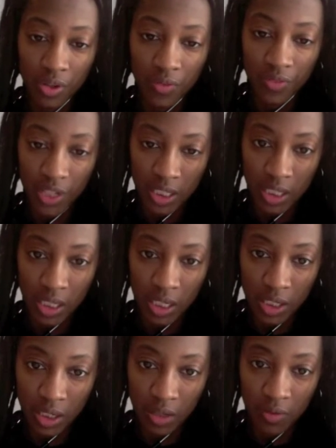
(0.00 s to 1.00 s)

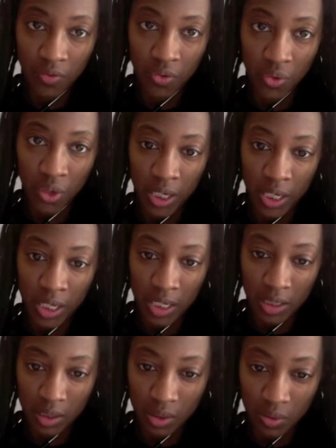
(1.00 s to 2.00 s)
investigation for eating
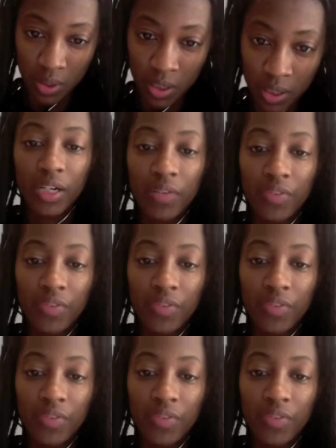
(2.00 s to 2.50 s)
disorders.